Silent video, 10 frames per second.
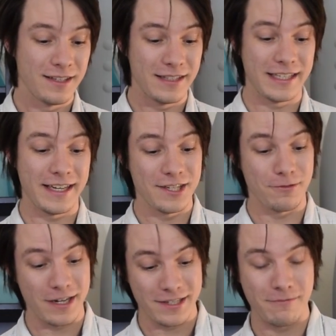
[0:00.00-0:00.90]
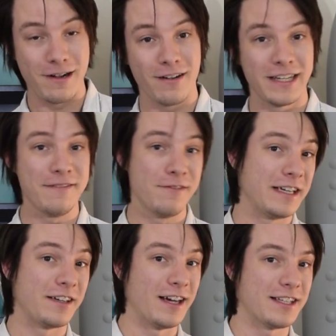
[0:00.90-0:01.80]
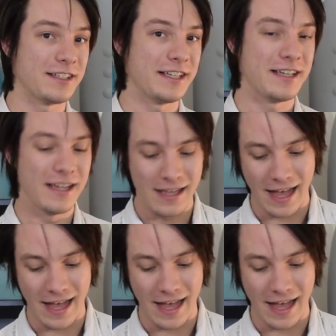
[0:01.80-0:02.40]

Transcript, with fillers: the gears were actually wearing in really nicely,